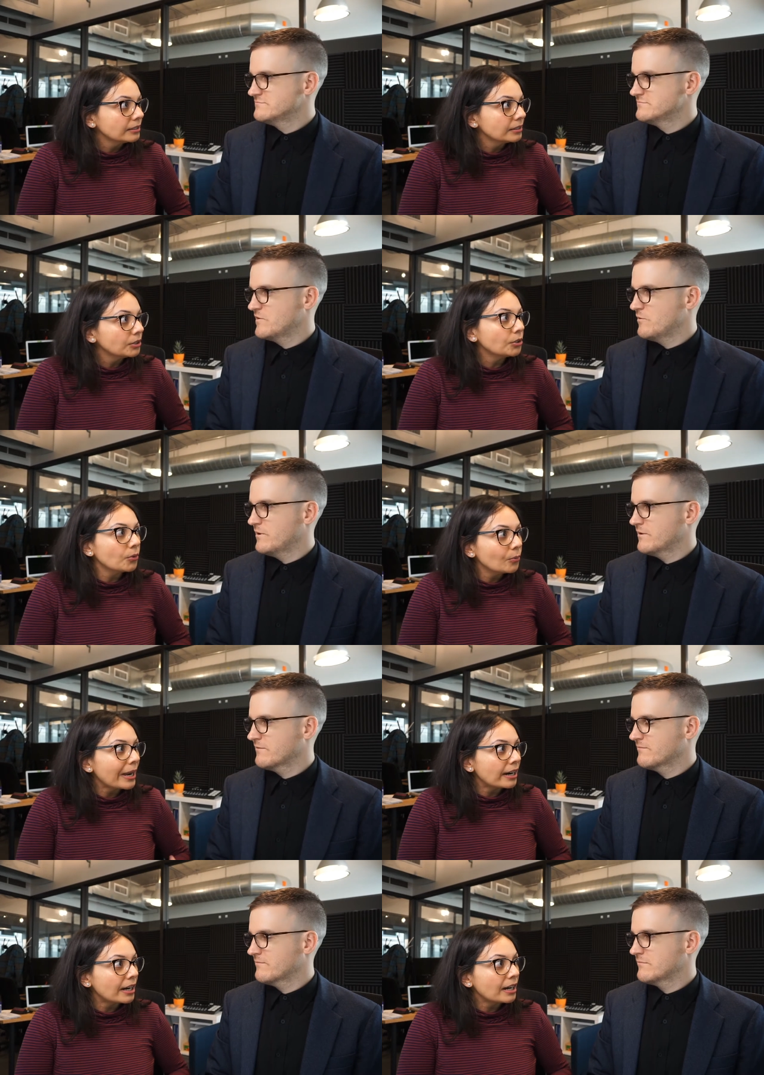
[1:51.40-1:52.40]
Speaker 1: No you know way.
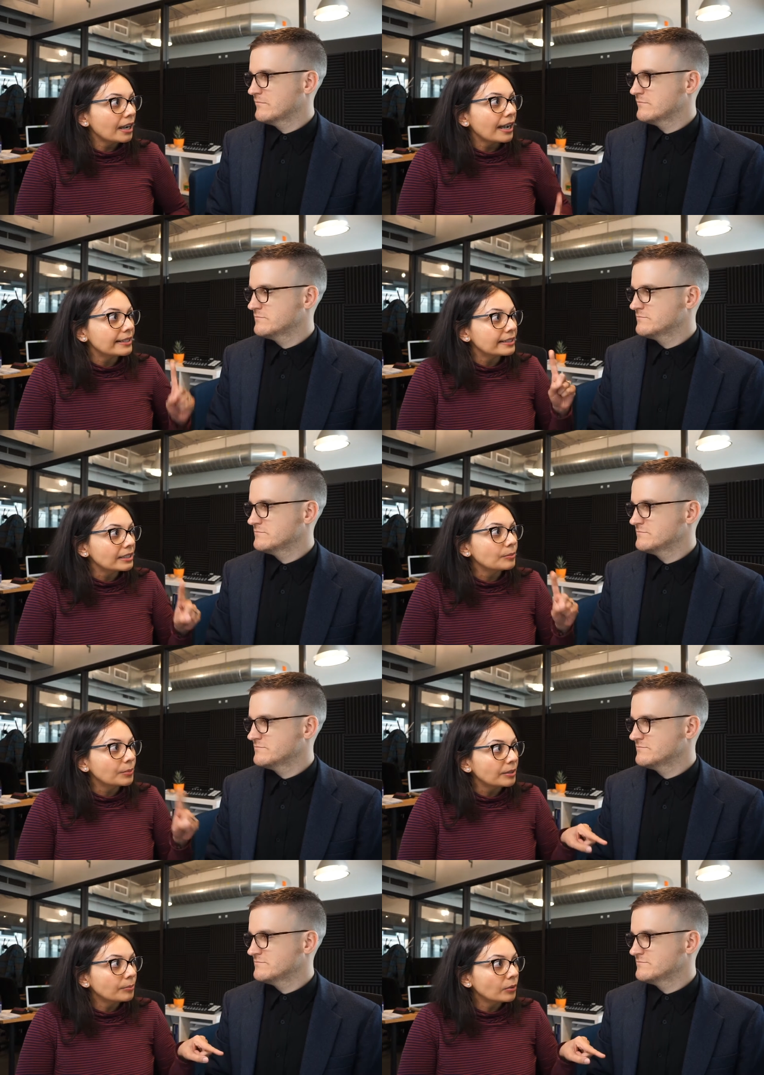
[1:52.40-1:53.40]
where I see
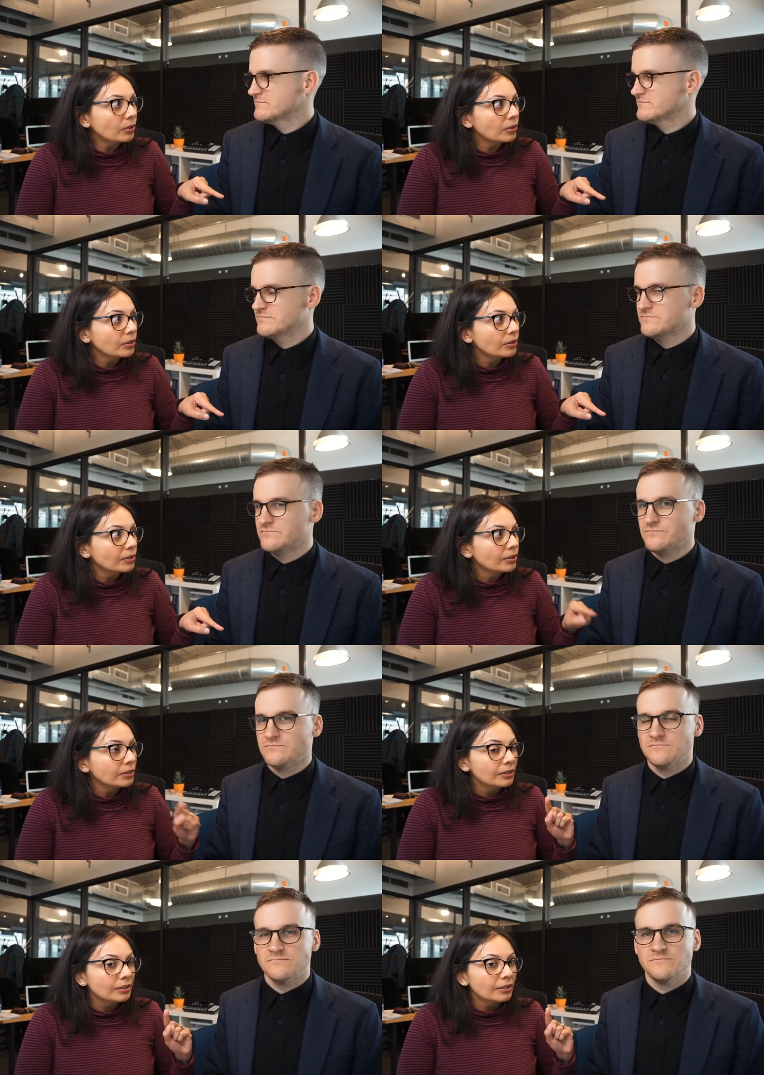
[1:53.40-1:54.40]
people
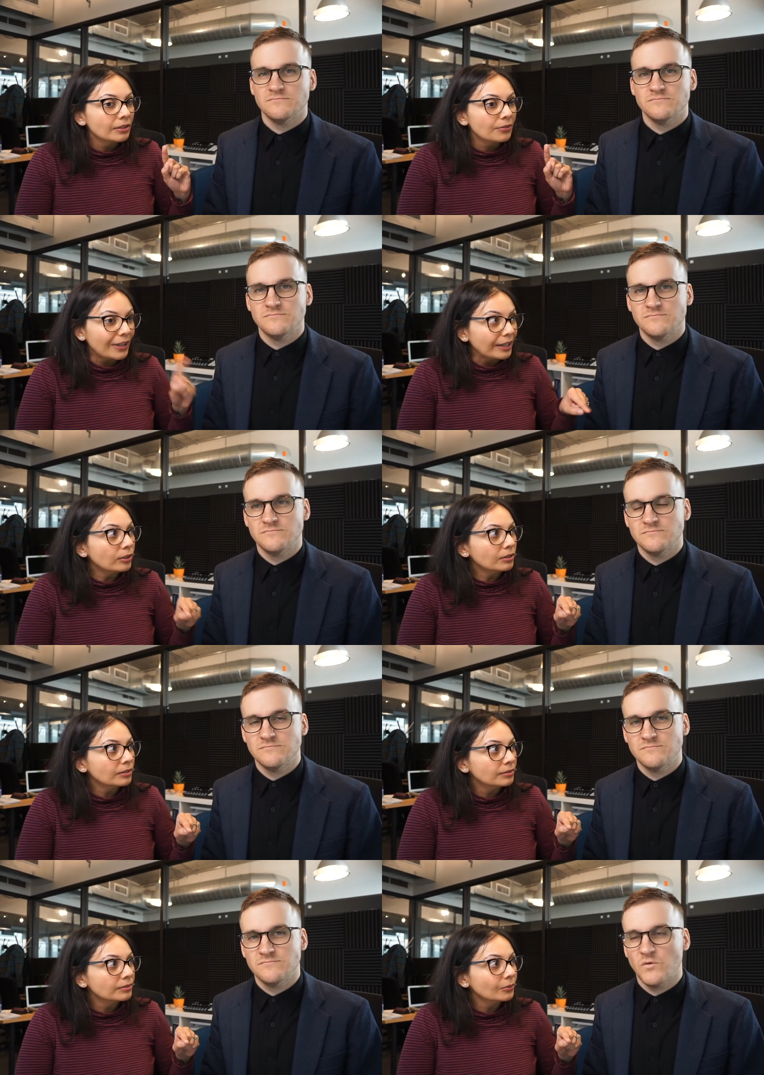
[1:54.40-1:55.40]
fail
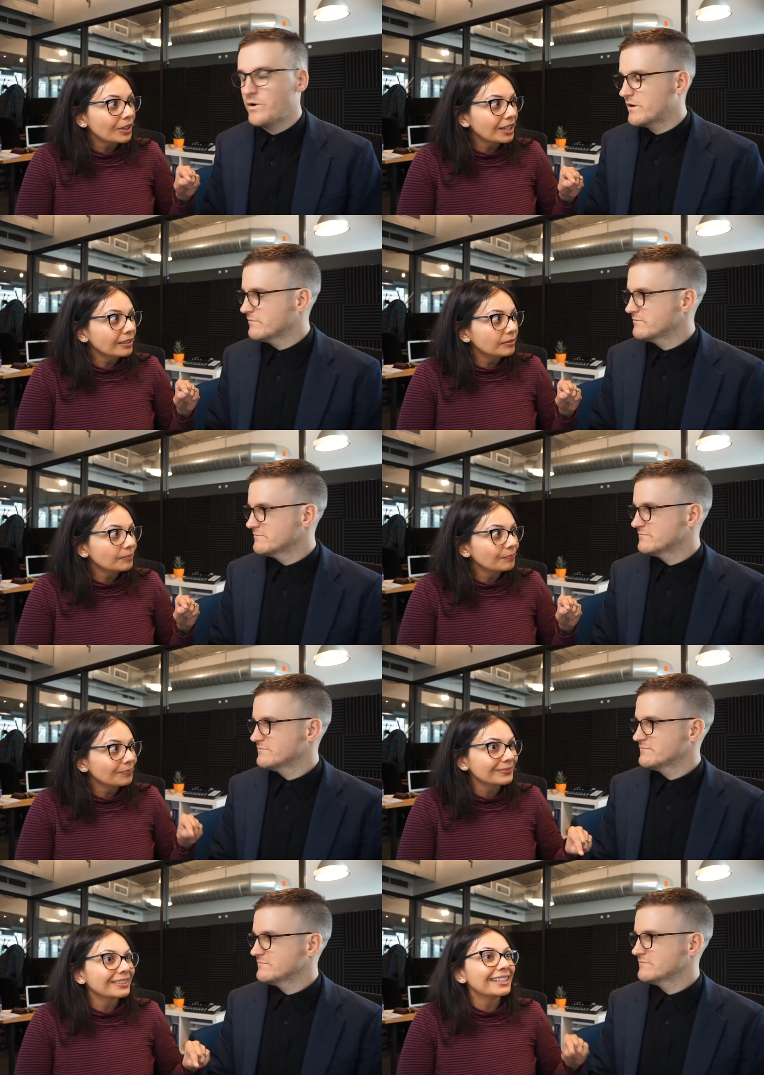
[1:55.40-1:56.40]
with where? it?
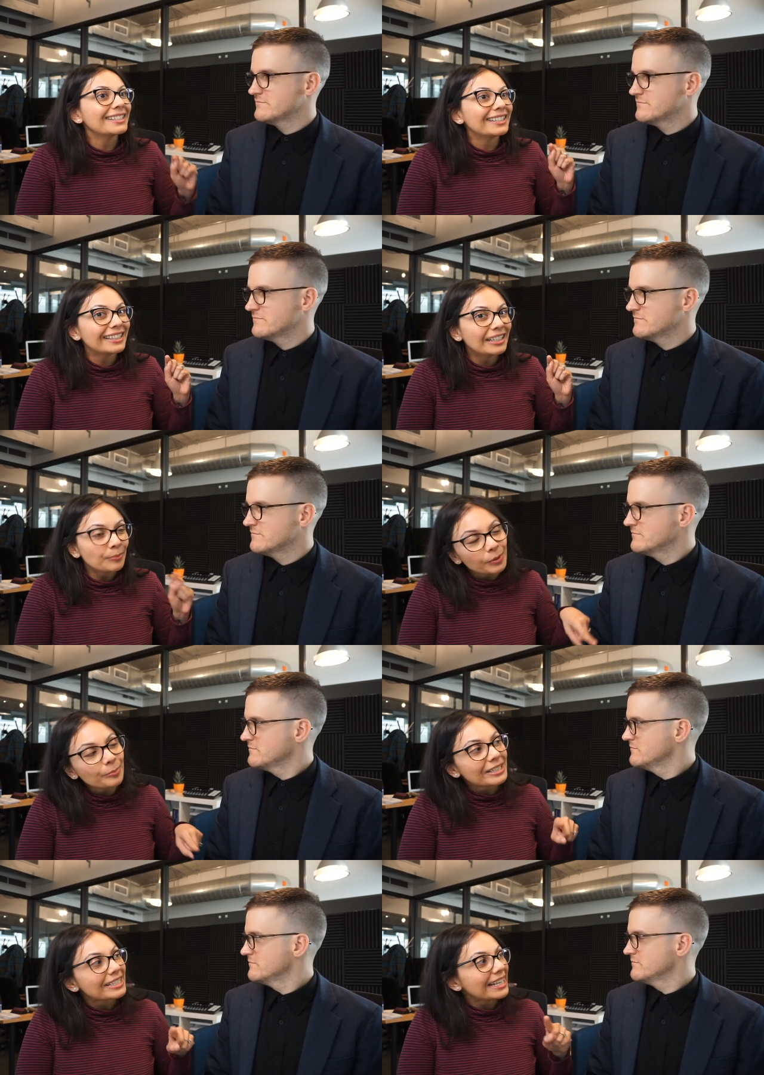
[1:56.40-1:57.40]
Is in the
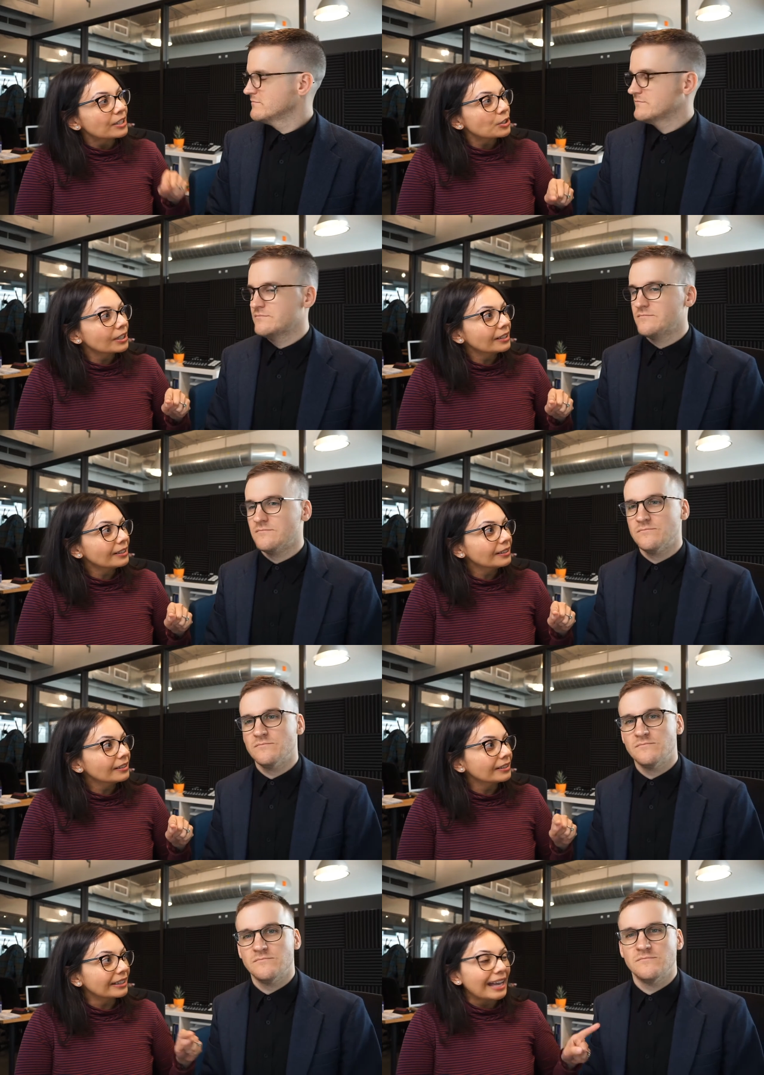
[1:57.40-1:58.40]
implementation,
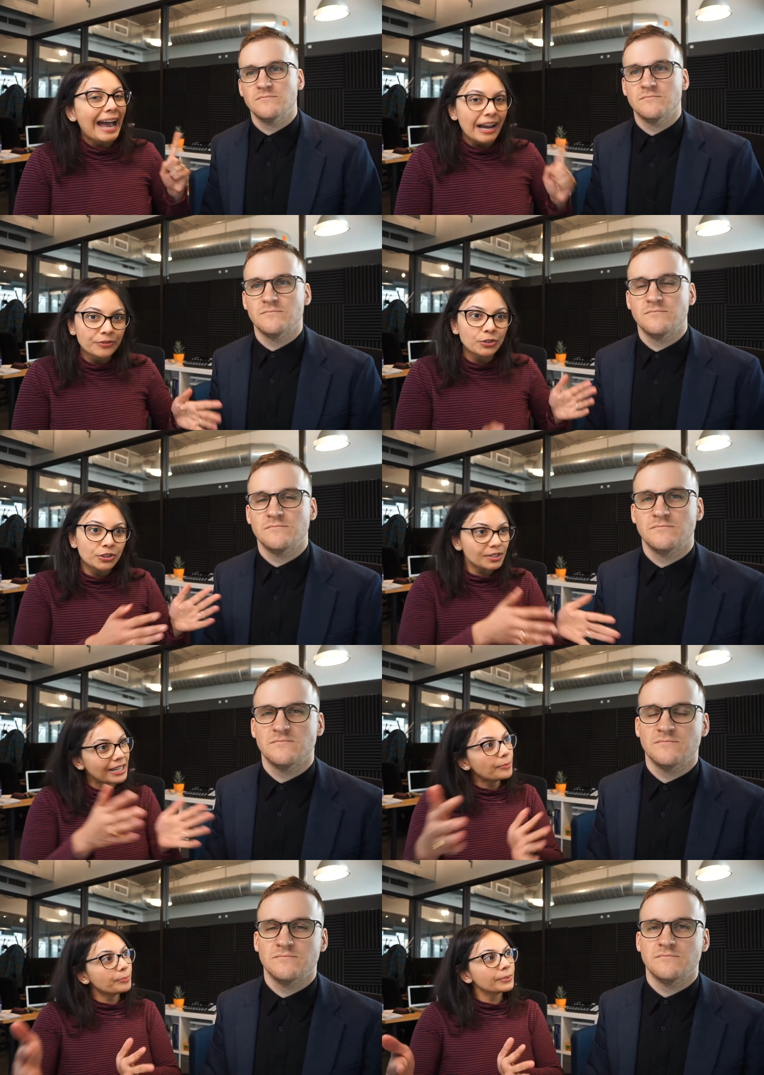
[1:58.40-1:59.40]
the after
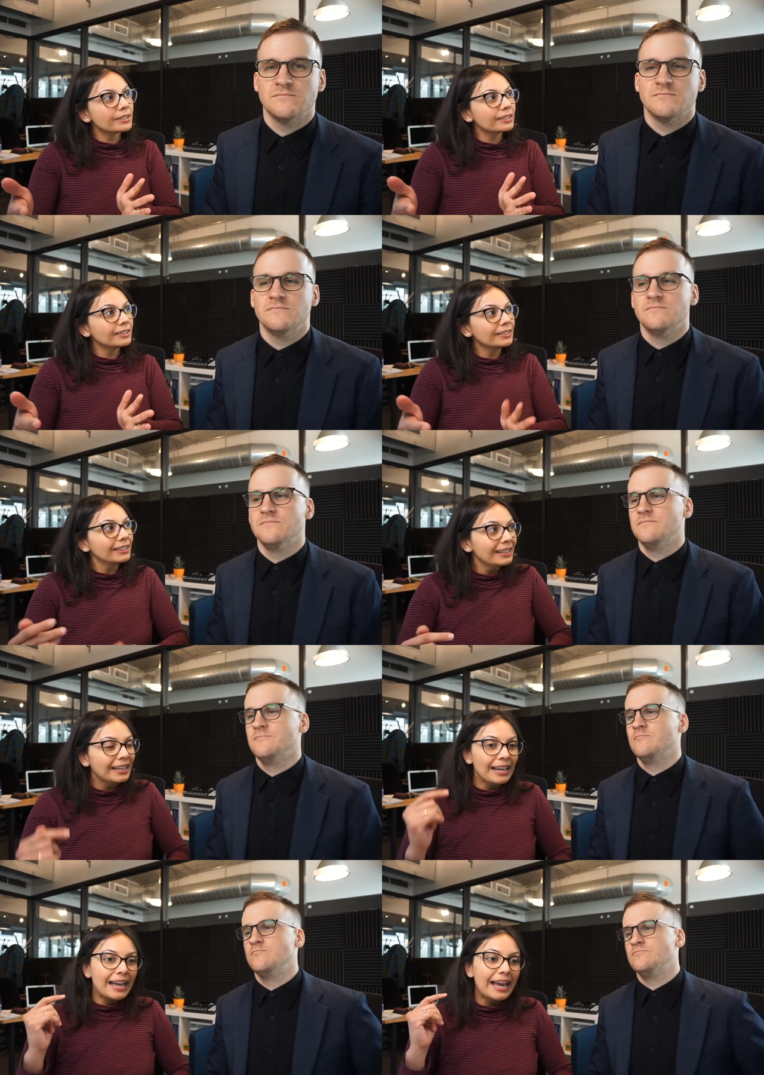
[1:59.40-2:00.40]
steps
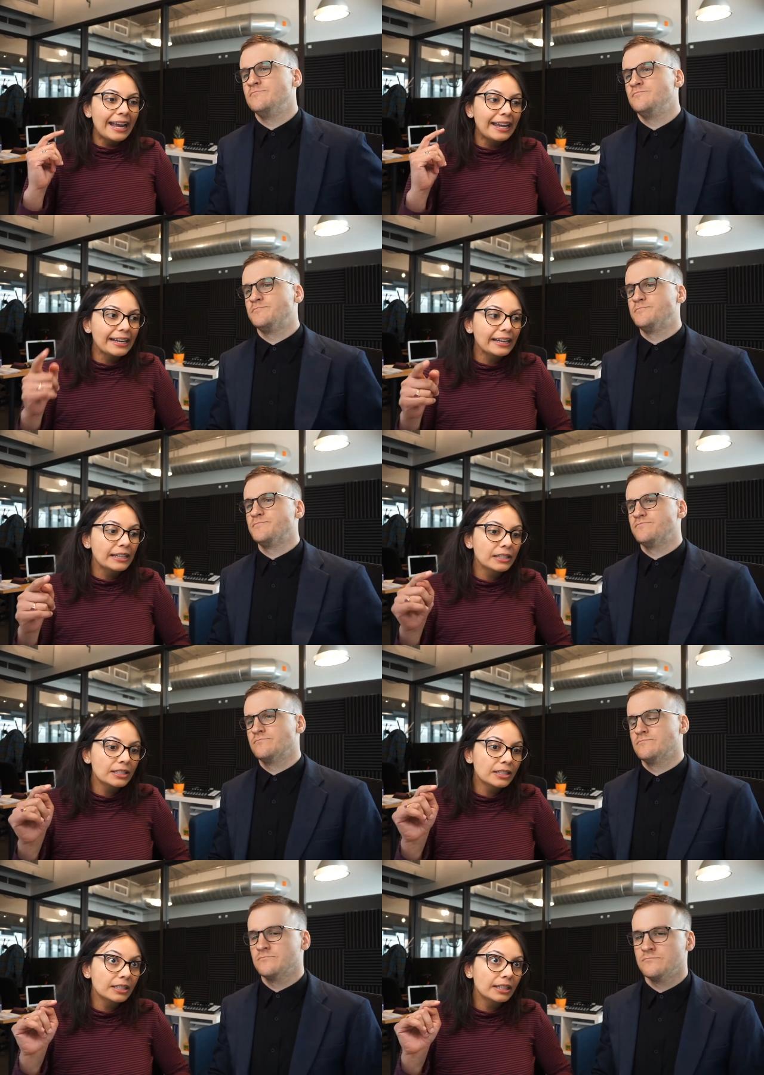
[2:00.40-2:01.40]
mm.
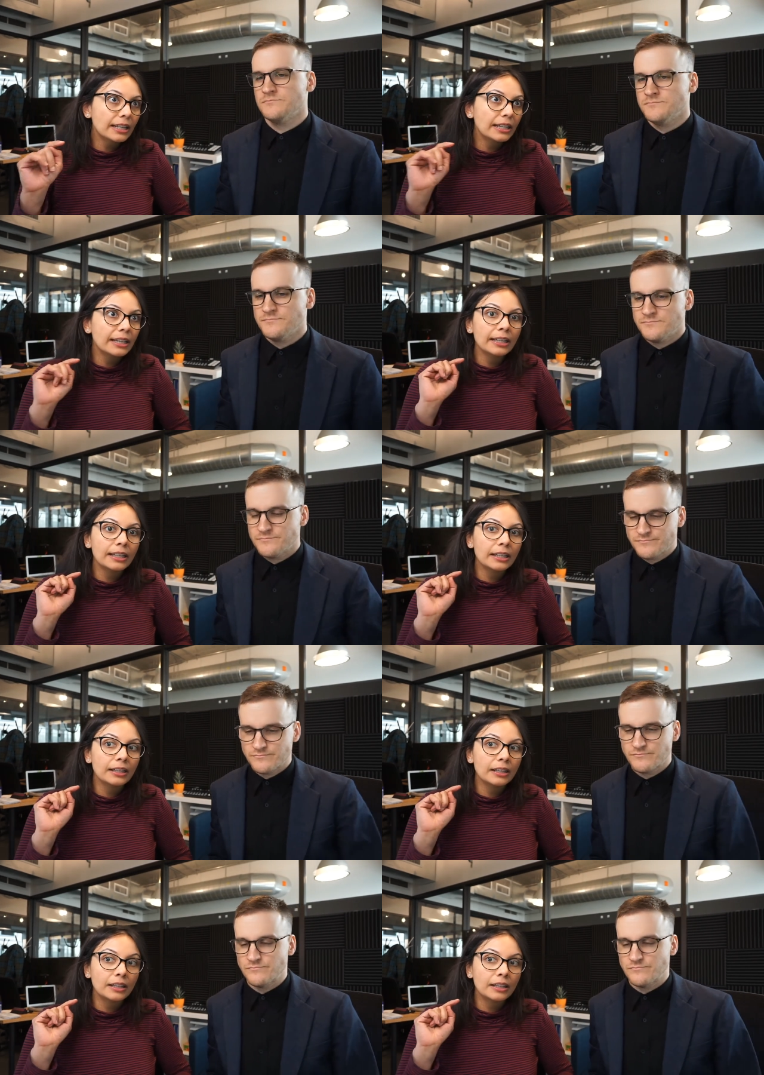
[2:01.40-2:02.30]
and in